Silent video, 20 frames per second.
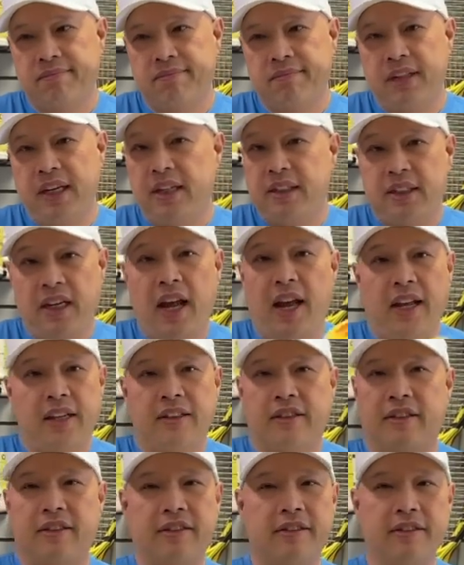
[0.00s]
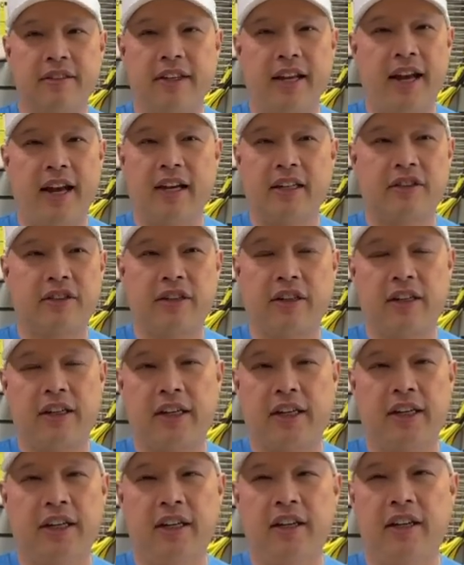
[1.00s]
It does,
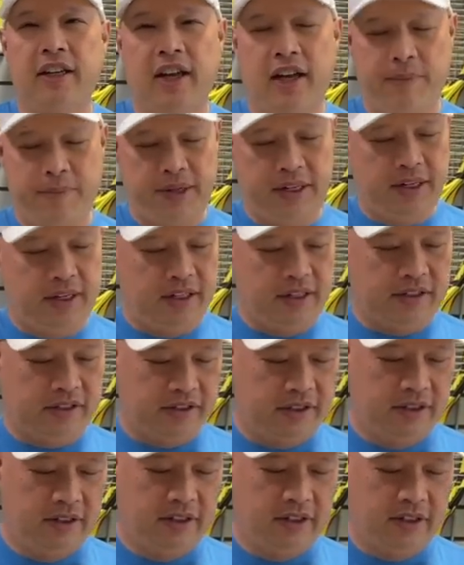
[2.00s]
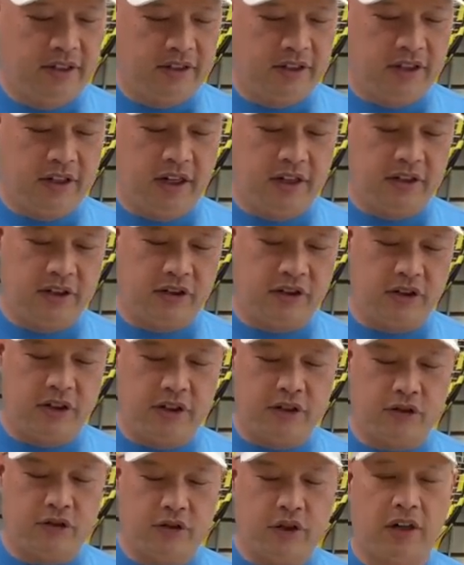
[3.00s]
actually. I mean, it's the
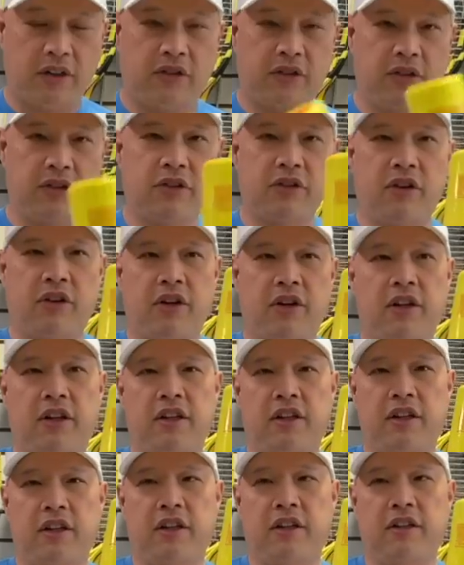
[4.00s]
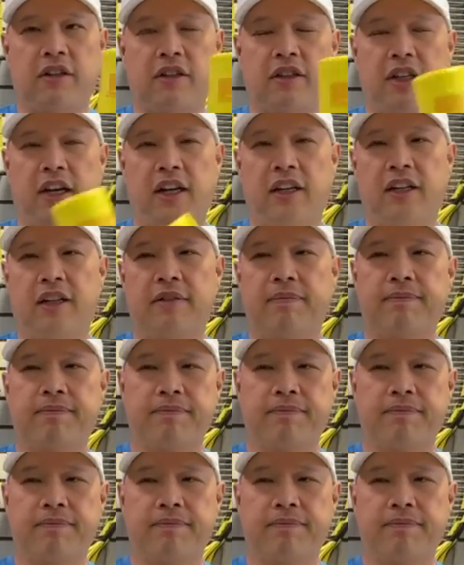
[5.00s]
instructions are a little kind of